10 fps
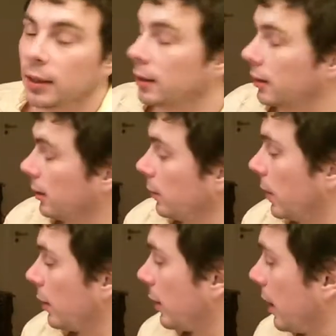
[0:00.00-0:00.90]

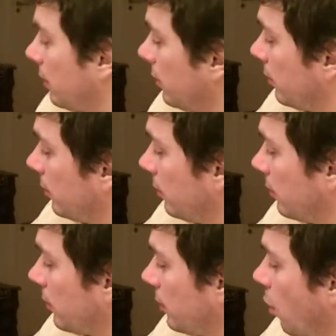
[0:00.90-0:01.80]
where you can
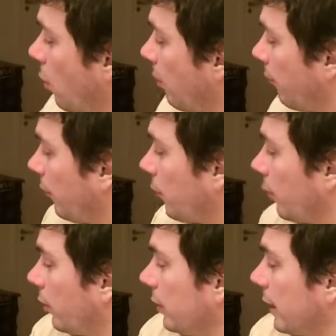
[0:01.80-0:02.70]
hope
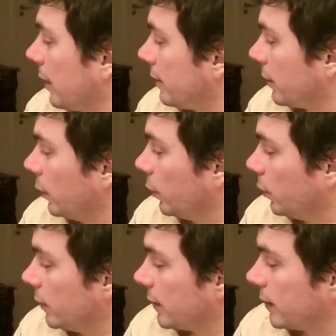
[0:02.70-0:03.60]
for nice
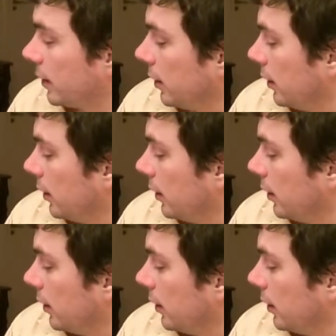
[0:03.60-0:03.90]
loots.